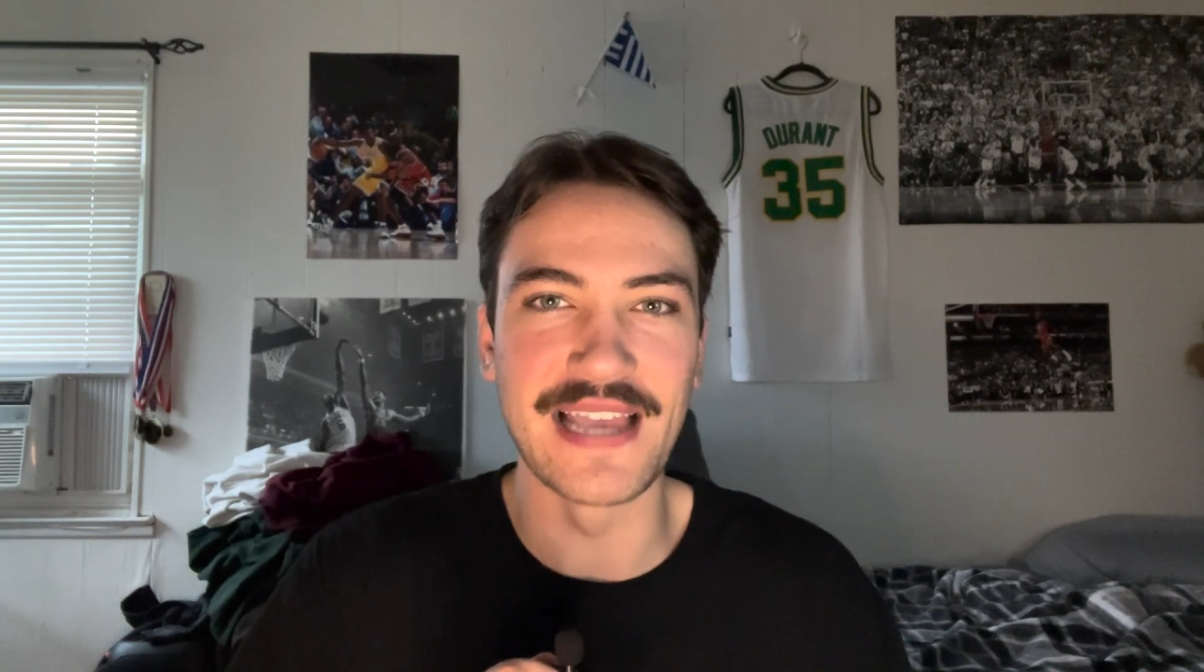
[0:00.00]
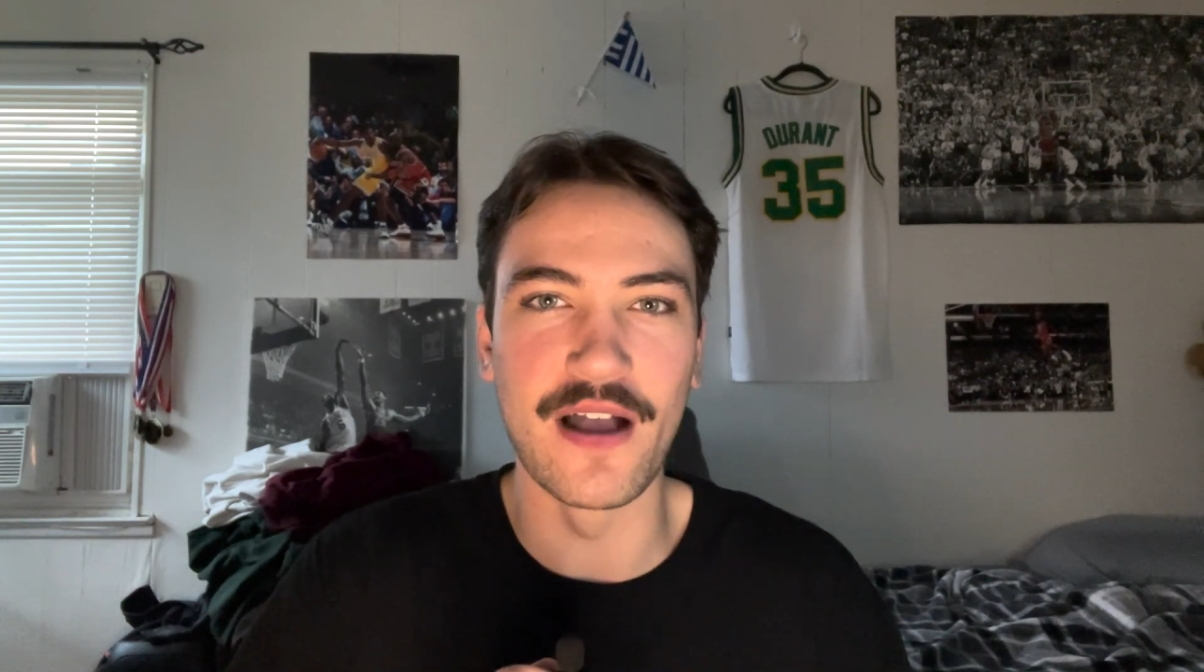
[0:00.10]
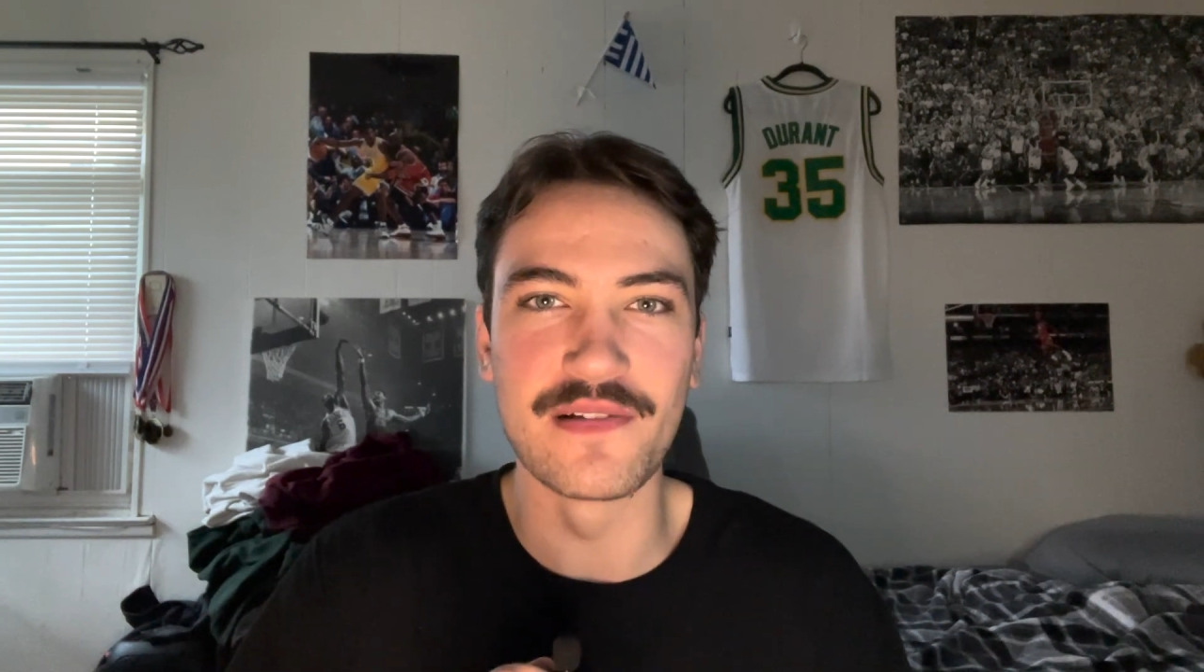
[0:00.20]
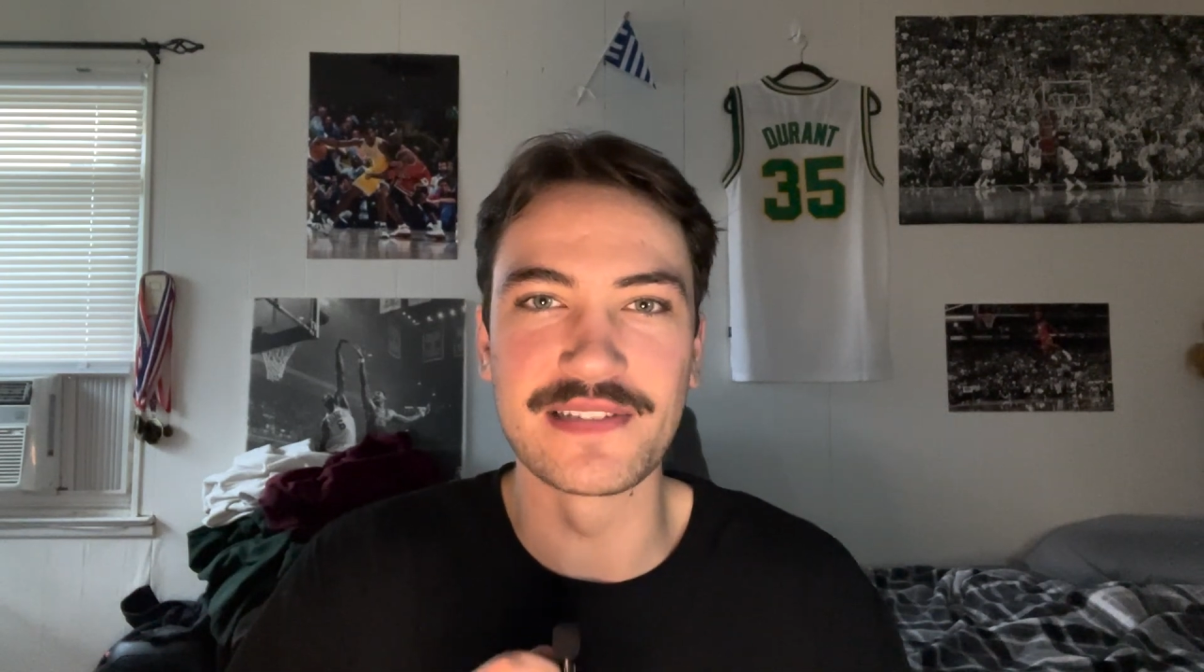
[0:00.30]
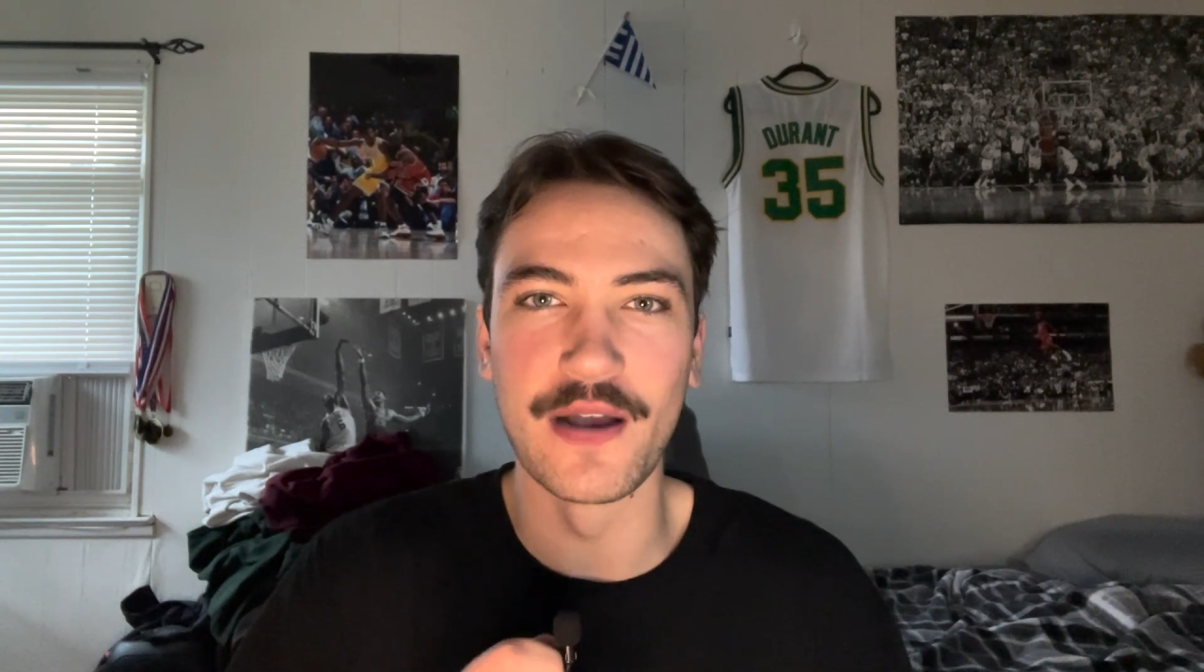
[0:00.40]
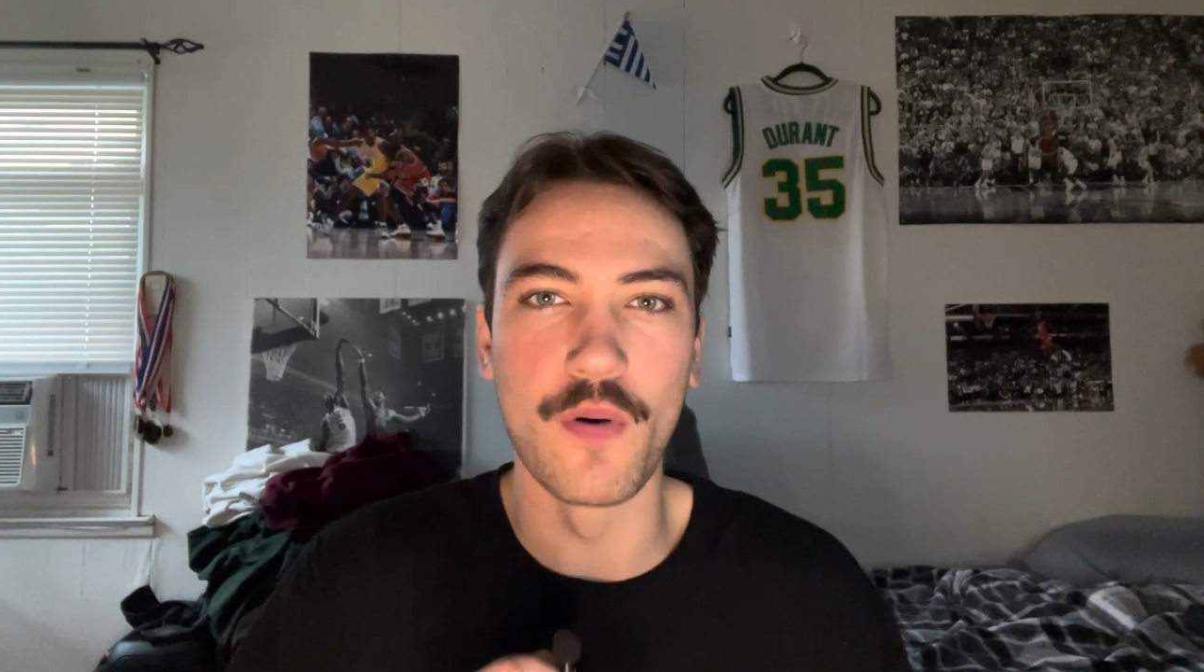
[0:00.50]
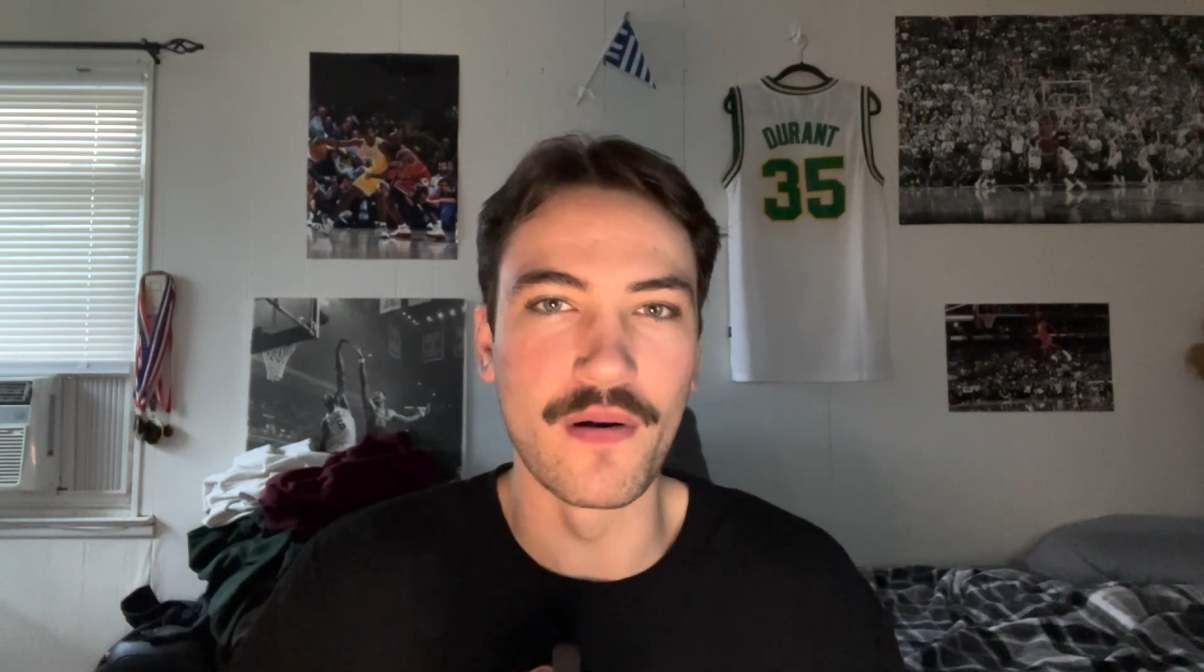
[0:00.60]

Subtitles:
Towns that